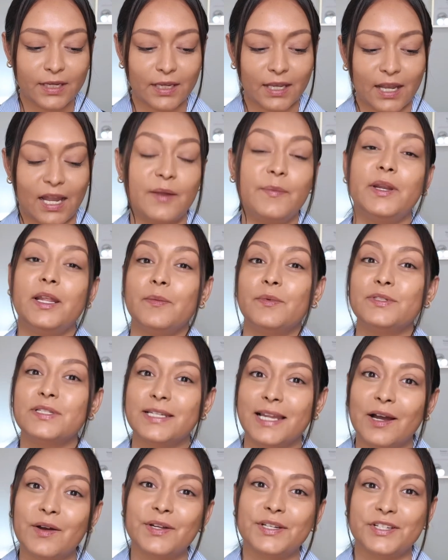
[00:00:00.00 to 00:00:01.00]
I've been able to
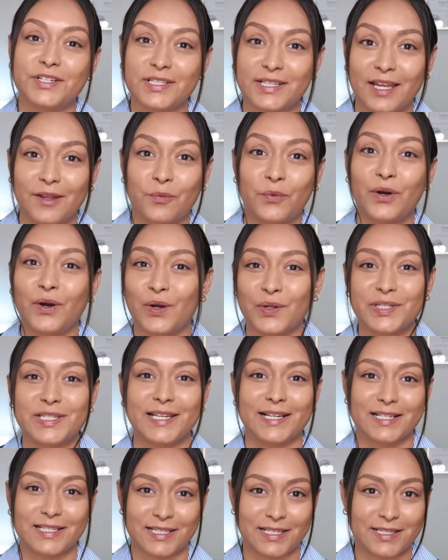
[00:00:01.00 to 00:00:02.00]
now understand what alt
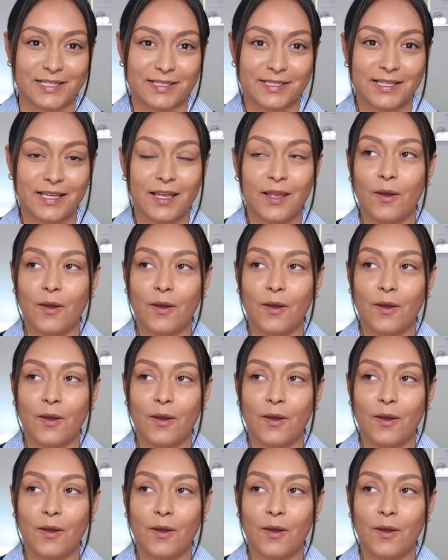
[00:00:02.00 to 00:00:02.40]
text is,